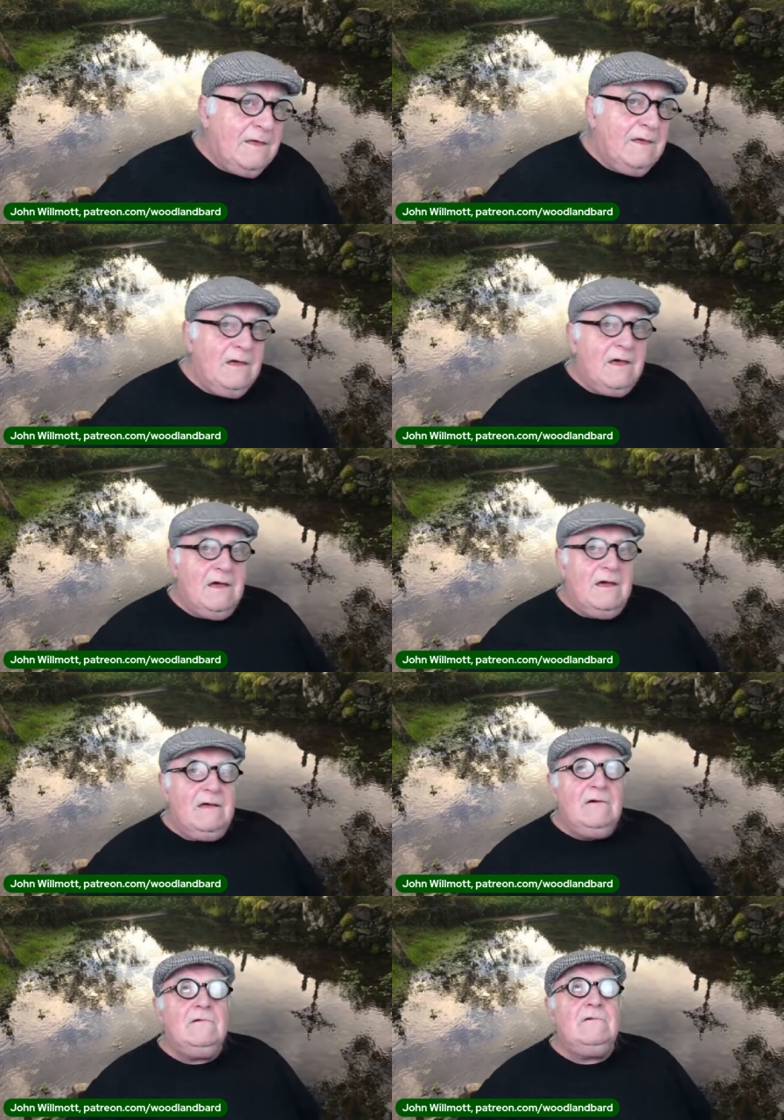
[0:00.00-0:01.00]
uh,
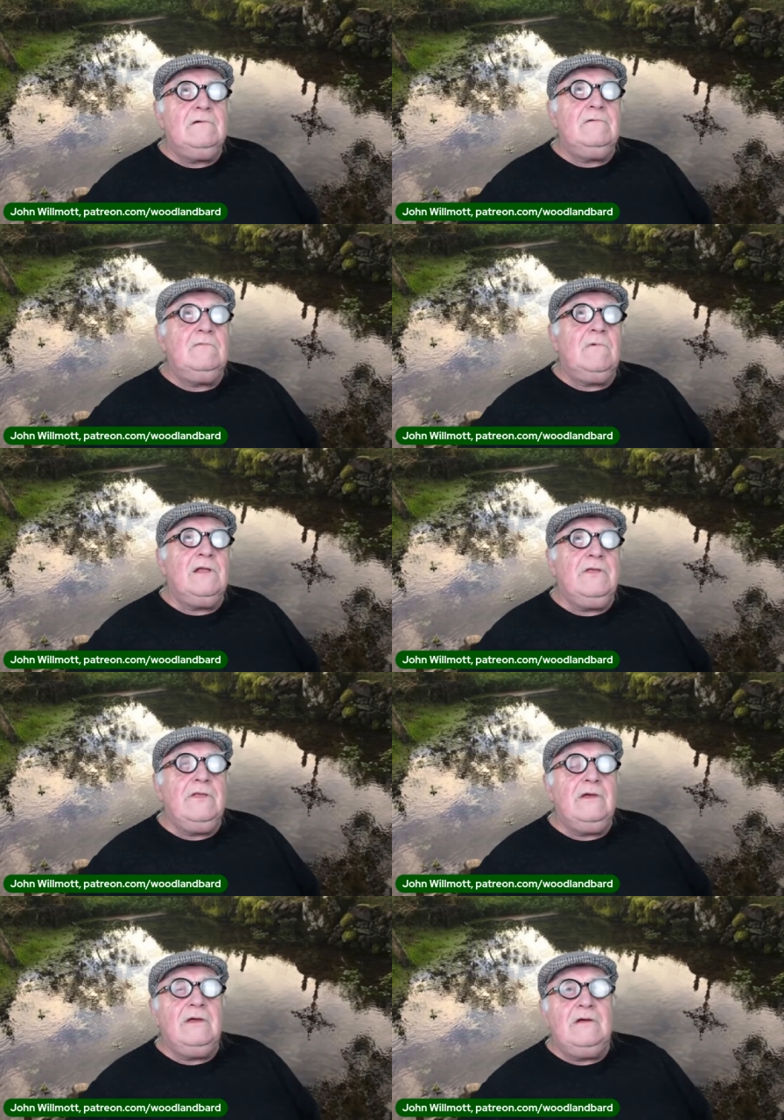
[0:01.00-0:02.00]
oh, one of
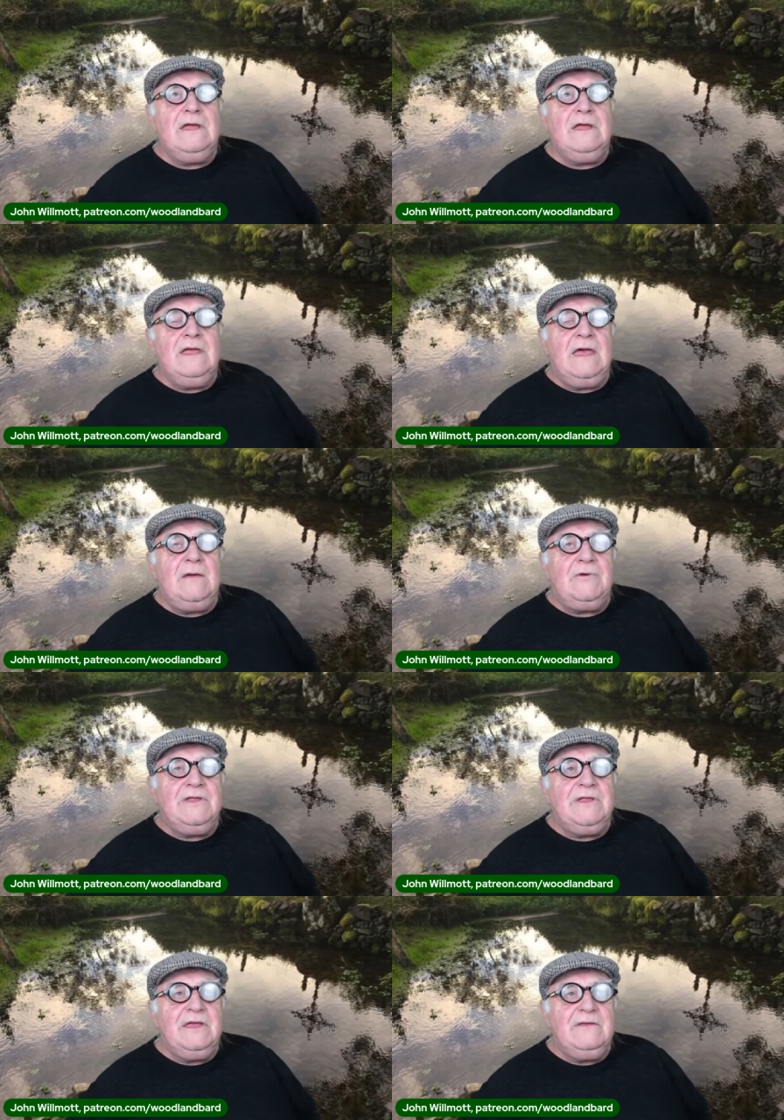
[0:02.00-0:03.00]
the Inner
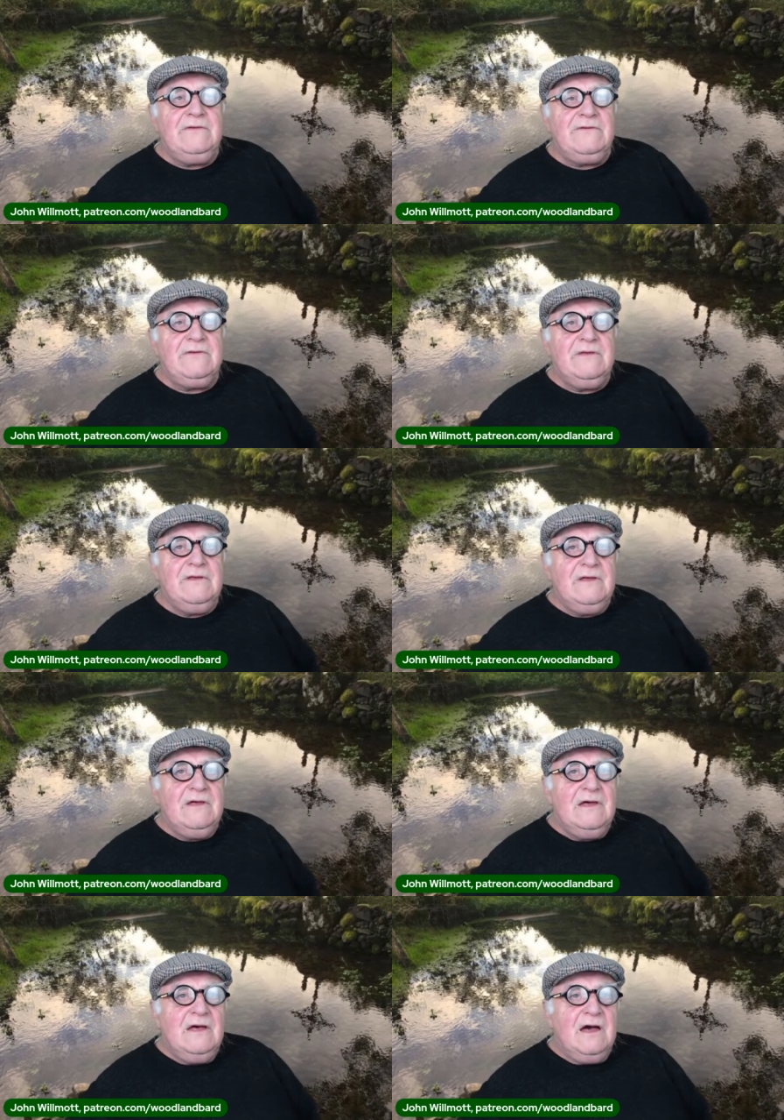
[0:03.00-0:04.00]
Hebrides
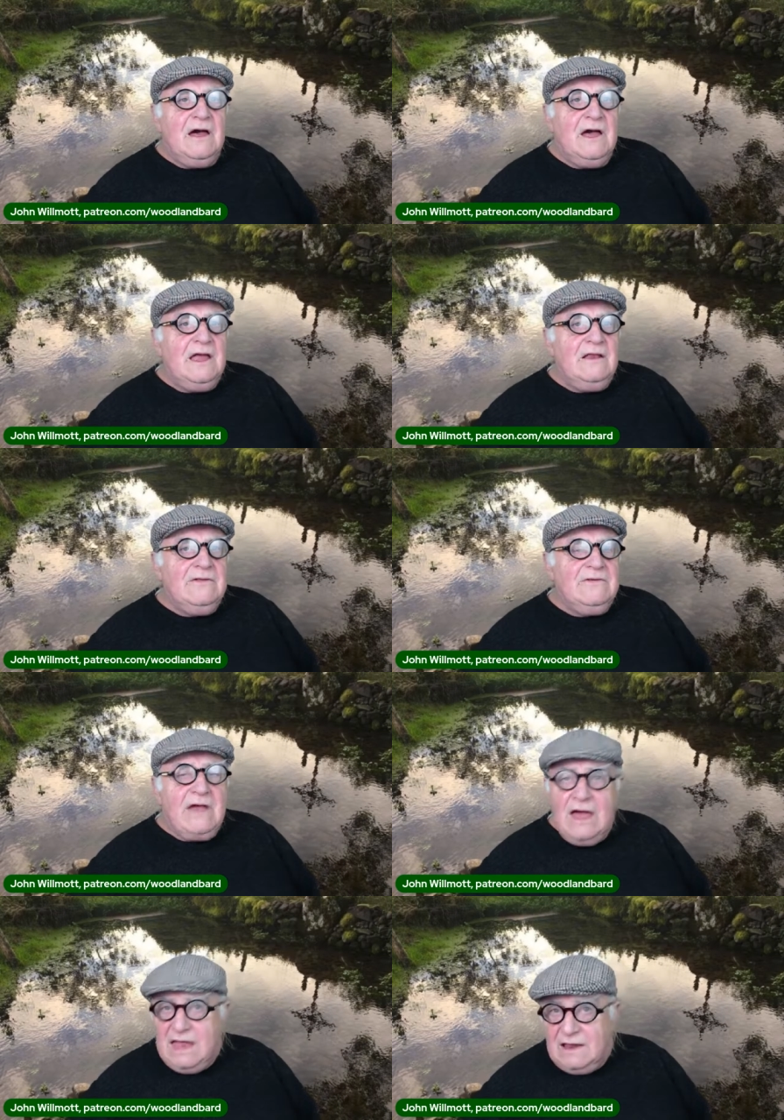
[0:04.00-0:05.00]
Islands,
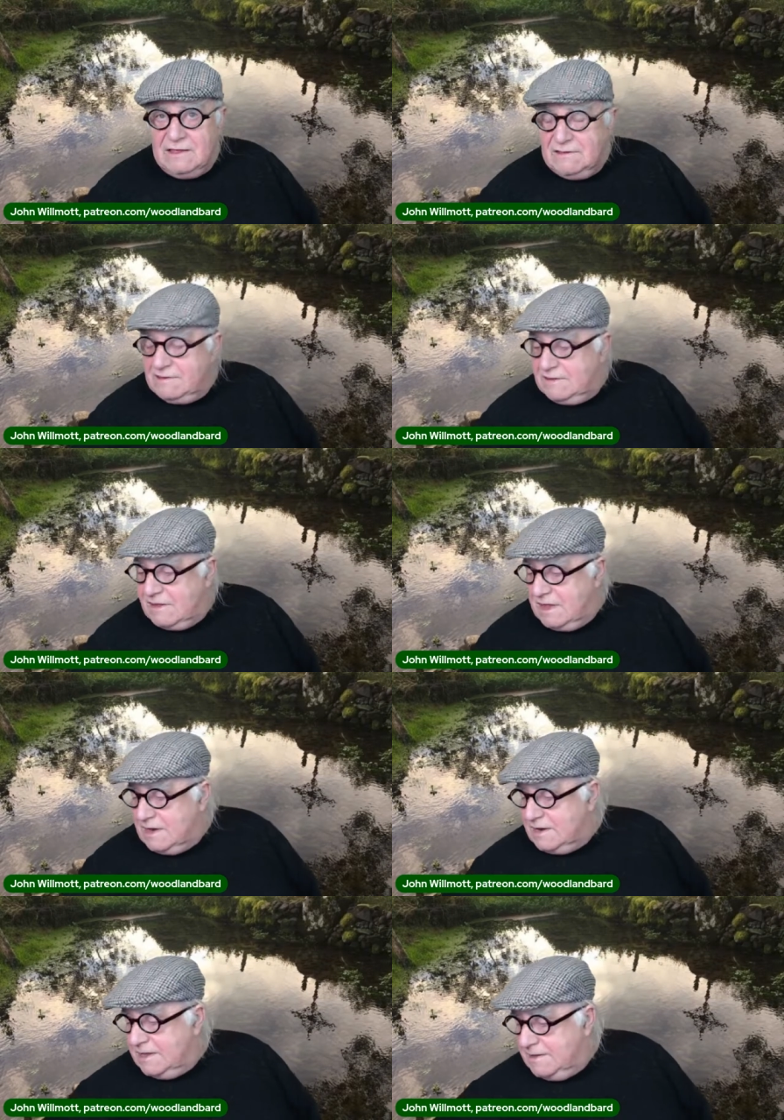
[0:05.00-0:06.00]
Islay,
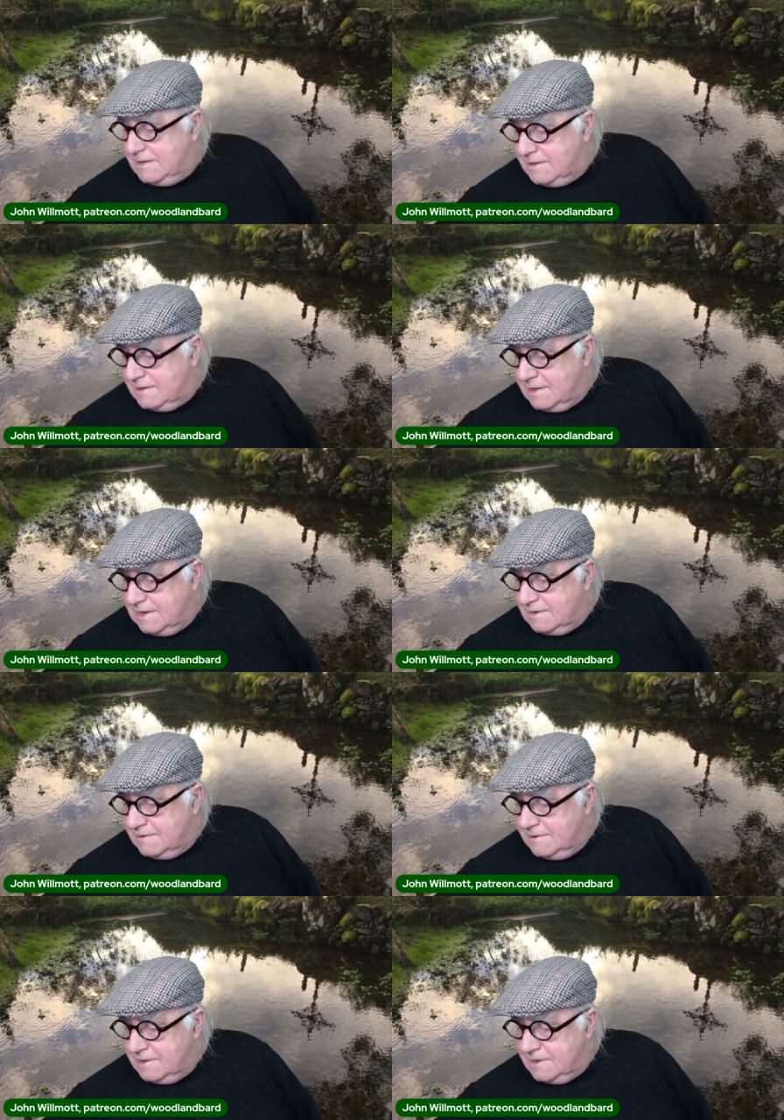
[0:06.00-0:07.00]
Islay,
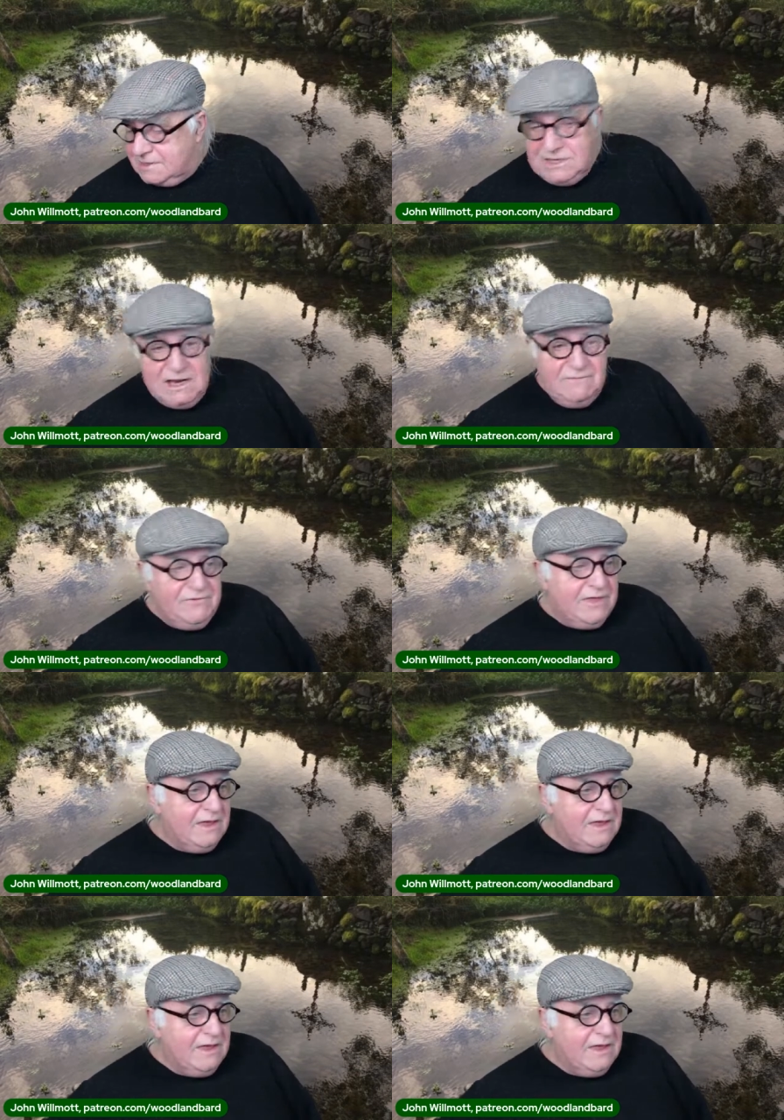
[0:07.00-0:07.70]
Islay. She lives